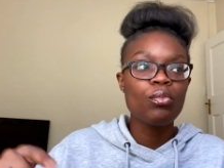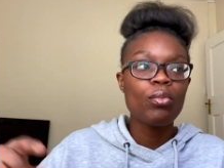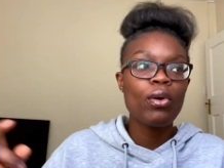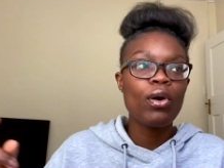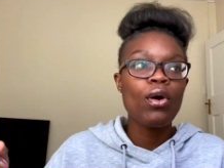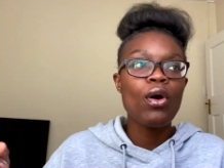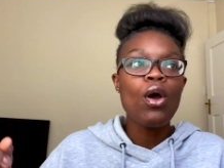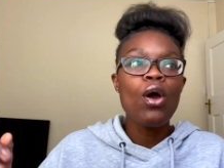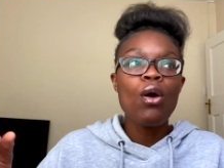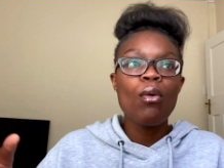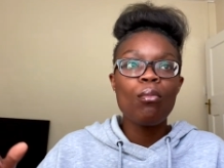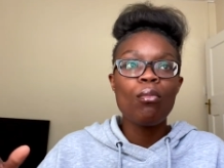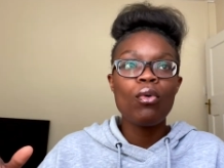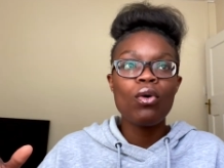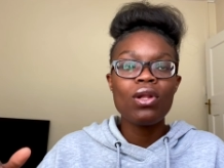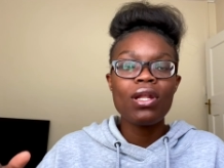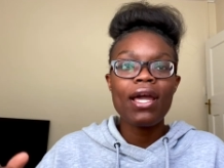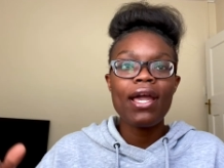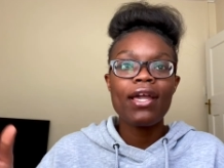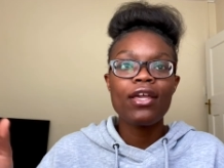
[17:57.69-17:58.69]
but
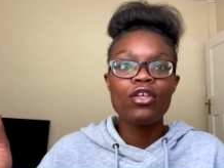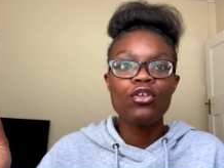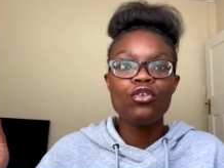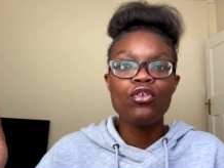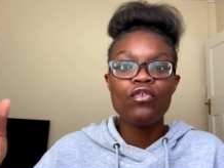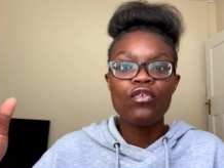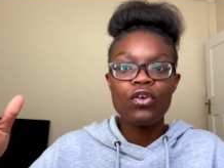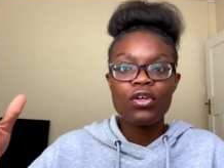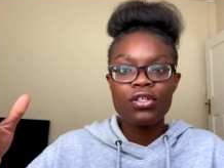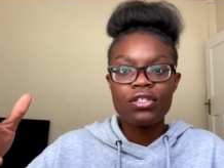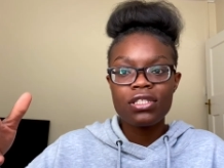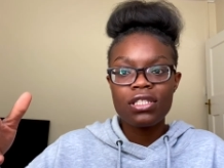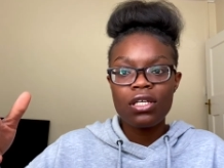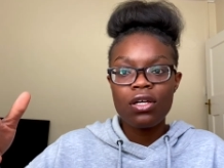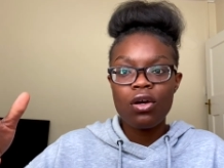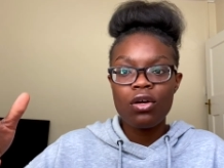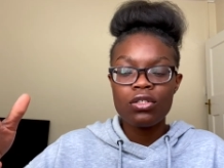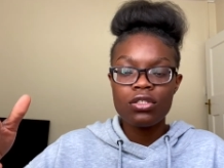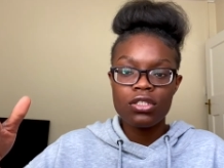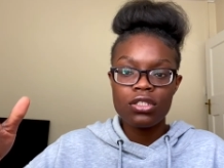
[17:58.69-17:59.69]
more like you focusing
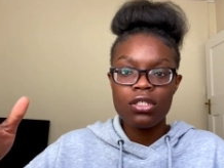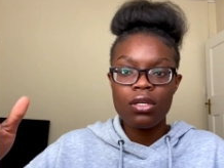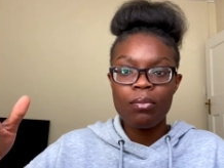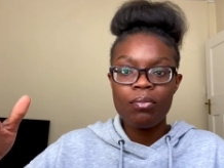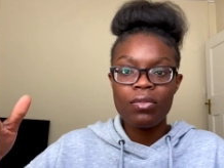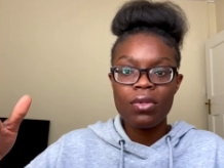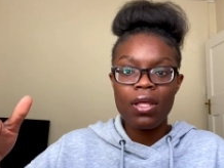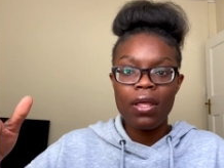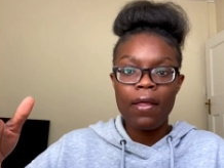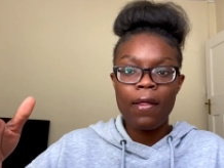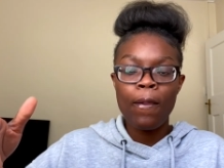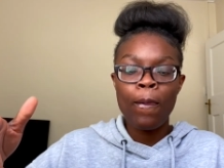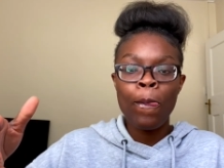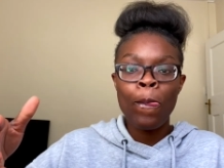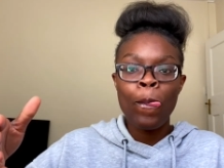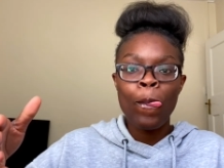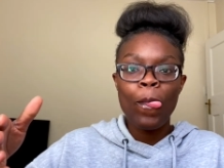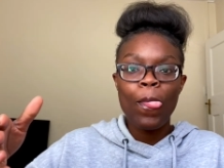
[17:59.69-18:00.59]
on something